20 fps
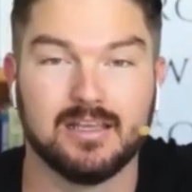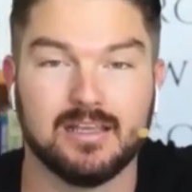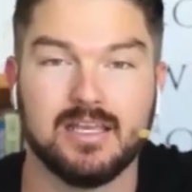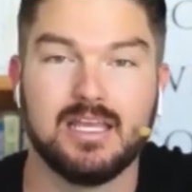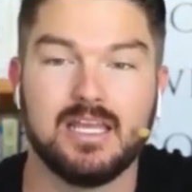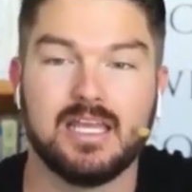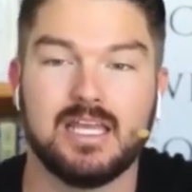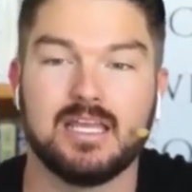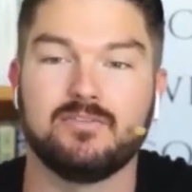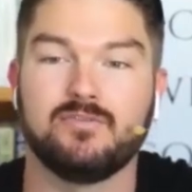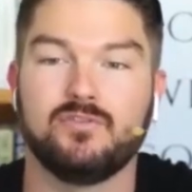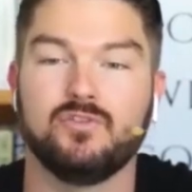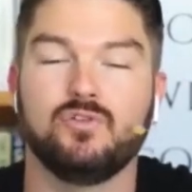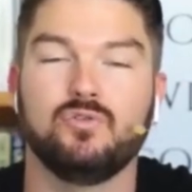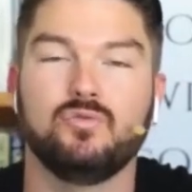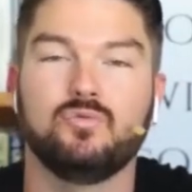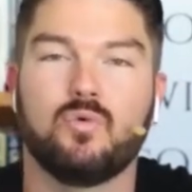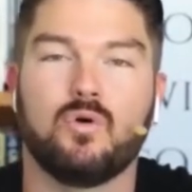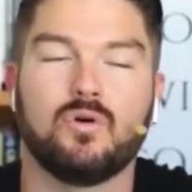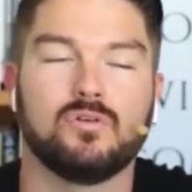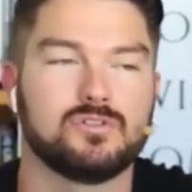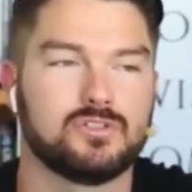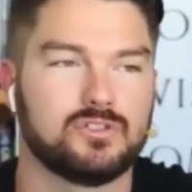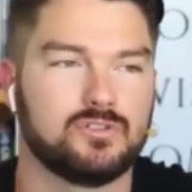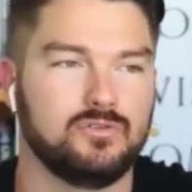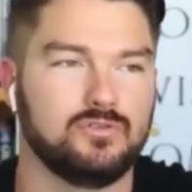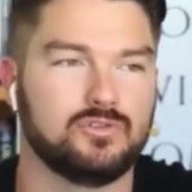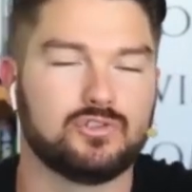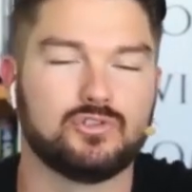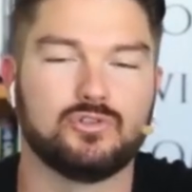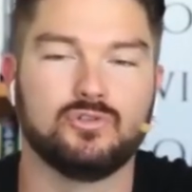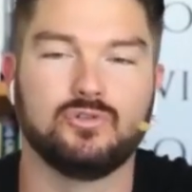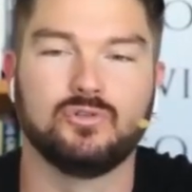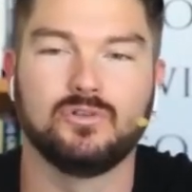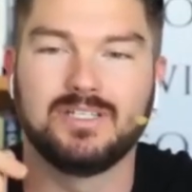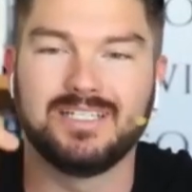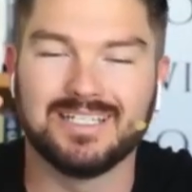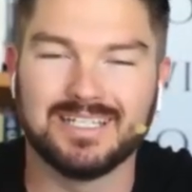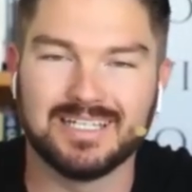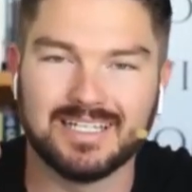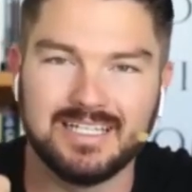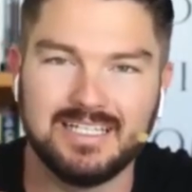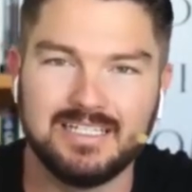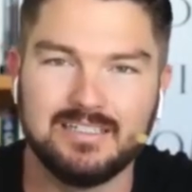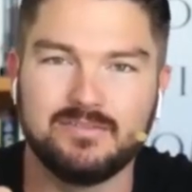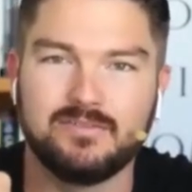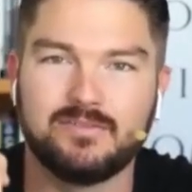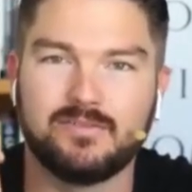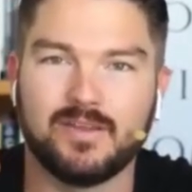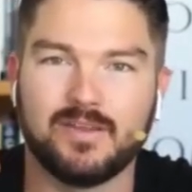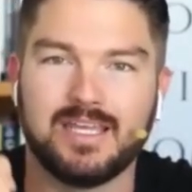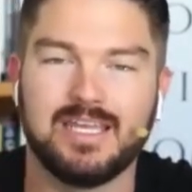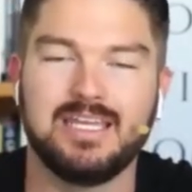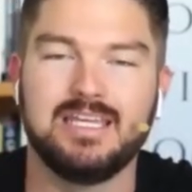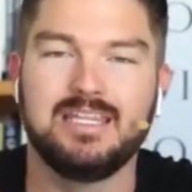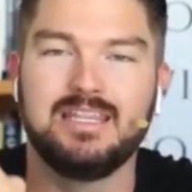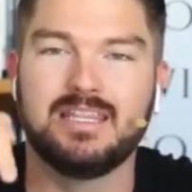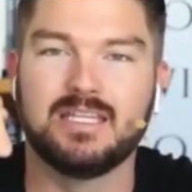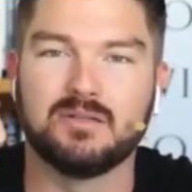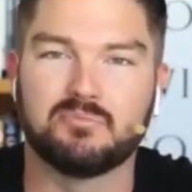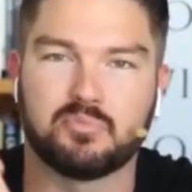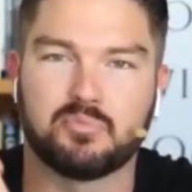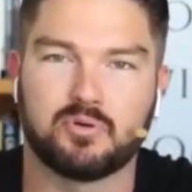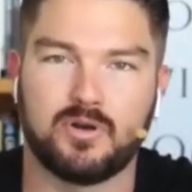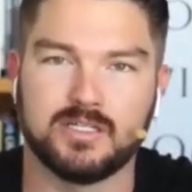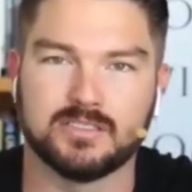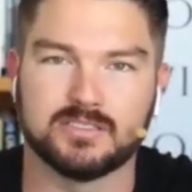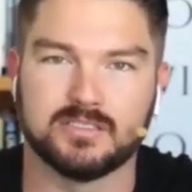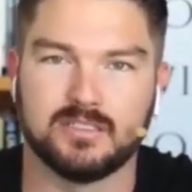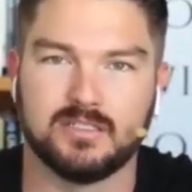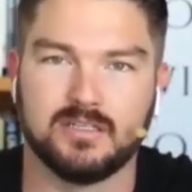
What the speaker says: If you want to truly live in the present,